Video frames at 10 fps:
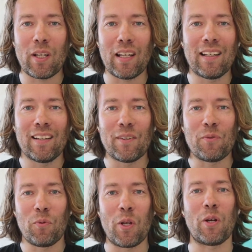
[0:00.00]
looking
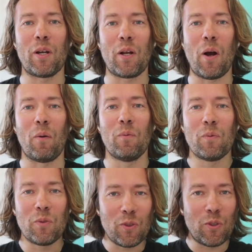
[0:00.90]
where you're going to go.
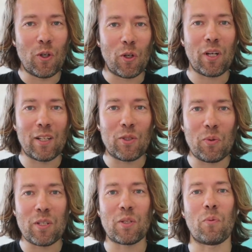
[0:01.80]
You're looking
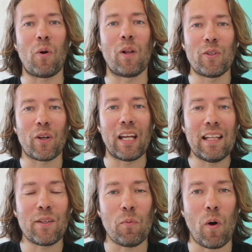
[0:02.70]
towards the wall, and you're going to
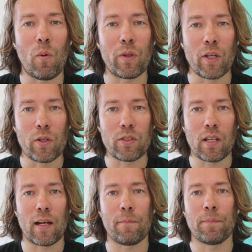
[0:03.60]
hit the wall with
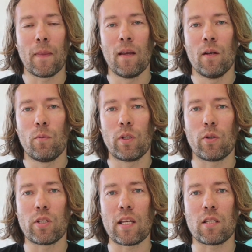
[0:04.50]

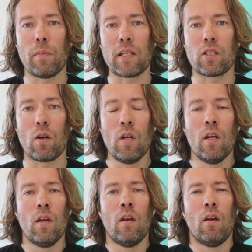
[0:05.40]
those estimates. So
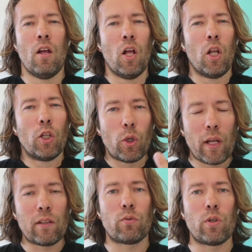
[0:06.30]

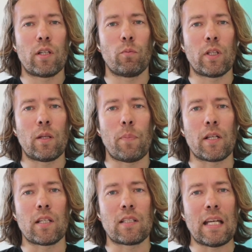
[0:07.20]
looking through it with the
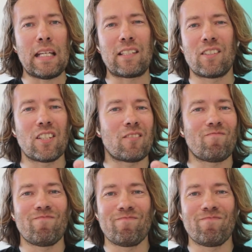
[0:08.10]
budgets is just